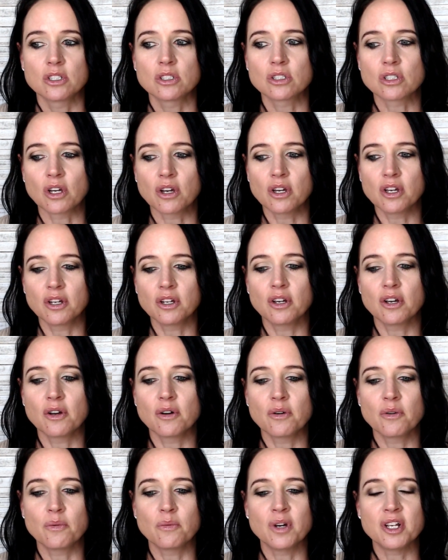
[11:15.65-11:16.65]
So
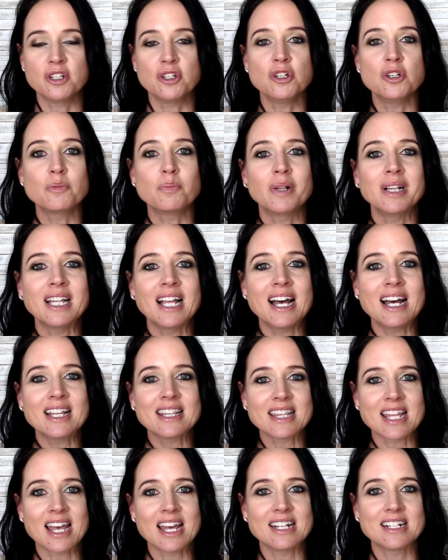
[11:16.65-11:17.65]
when you
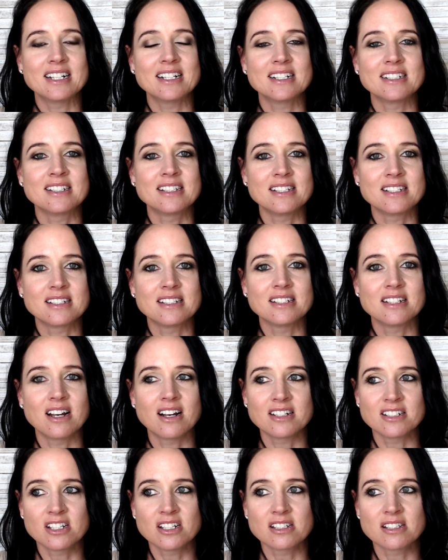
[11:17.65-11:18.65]
plant that
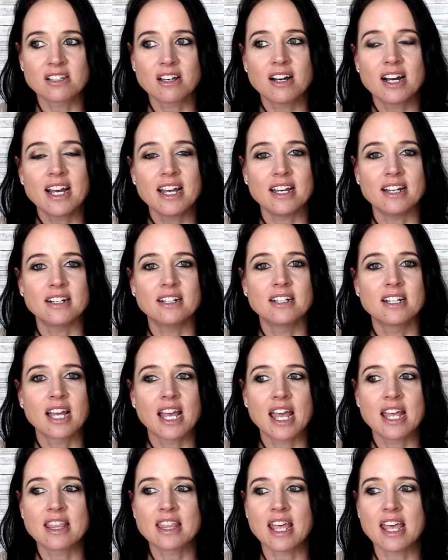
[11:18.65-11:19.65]
desire
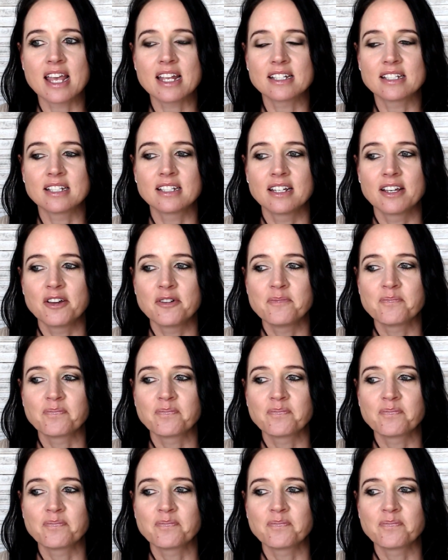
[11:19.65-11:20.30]
and that